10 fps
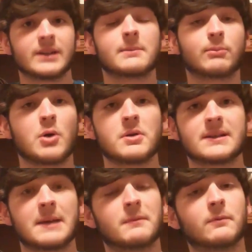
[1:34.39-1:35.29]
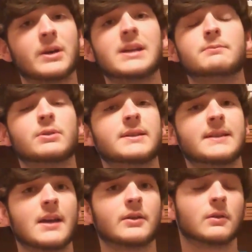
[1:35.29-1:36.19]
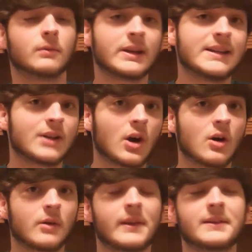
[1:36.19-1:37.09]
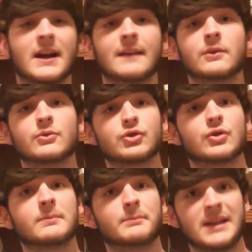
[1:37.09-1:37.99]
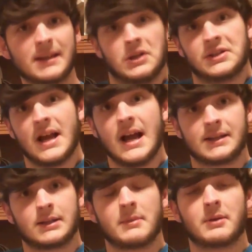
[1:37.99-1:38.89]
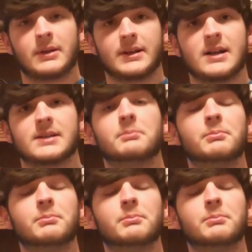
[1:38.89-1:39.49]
It's a prototype of what he's put together, of what he's heard that the iPhone should be. It looks nice. I mean, it really does.